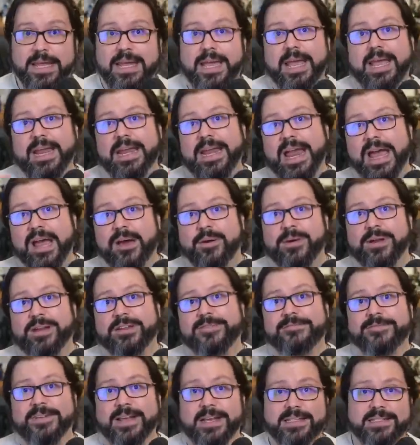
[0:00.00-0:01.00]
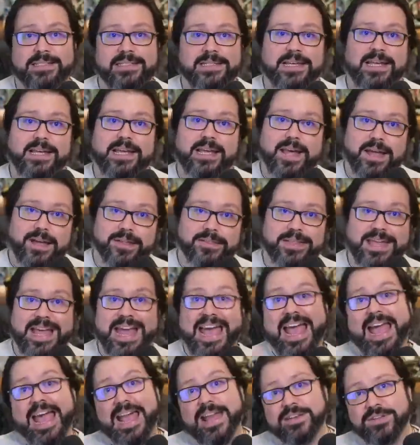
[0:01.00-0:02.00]
Now it affects health
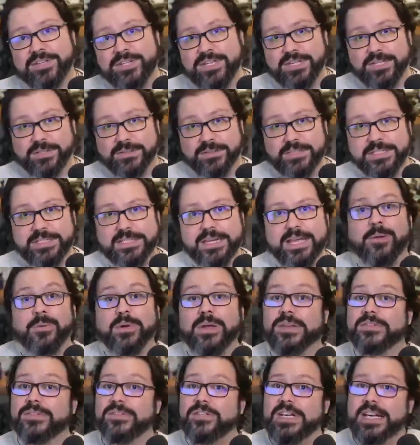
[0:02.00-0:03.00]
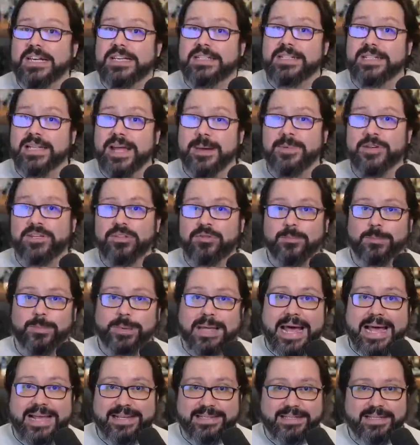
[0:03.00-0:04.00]
and shields. We also changed the damage to
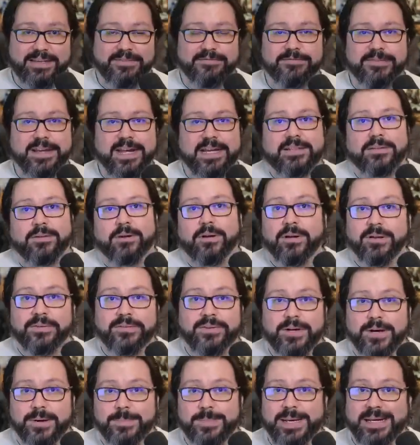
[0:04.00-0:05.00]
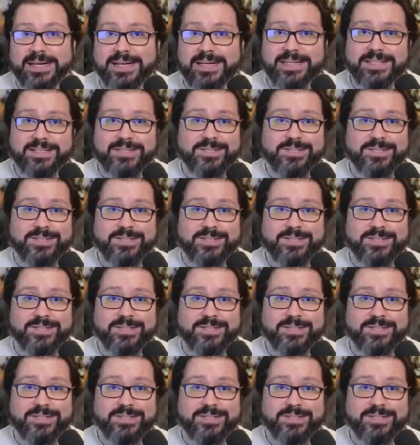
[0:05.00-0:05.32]
blast. In fact, all of her abilities